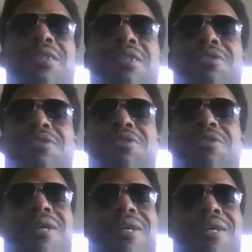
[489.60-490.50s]

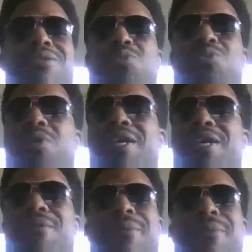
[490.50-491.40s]
engineer has way
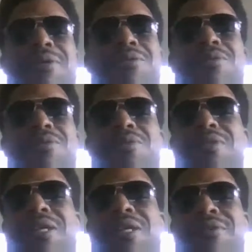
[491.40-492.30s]
better core
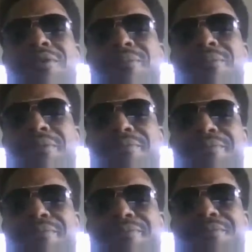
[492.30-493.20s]
sounds than me
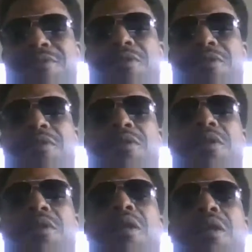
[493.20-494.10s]

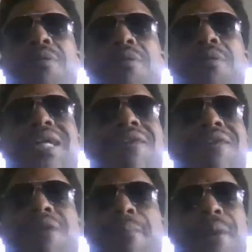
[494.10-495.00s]
because I
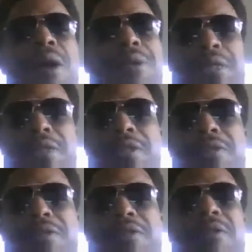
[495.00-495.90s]
have not bought any.
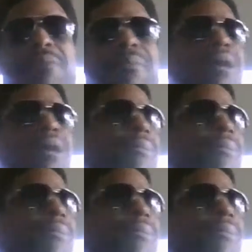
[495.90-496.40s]
All my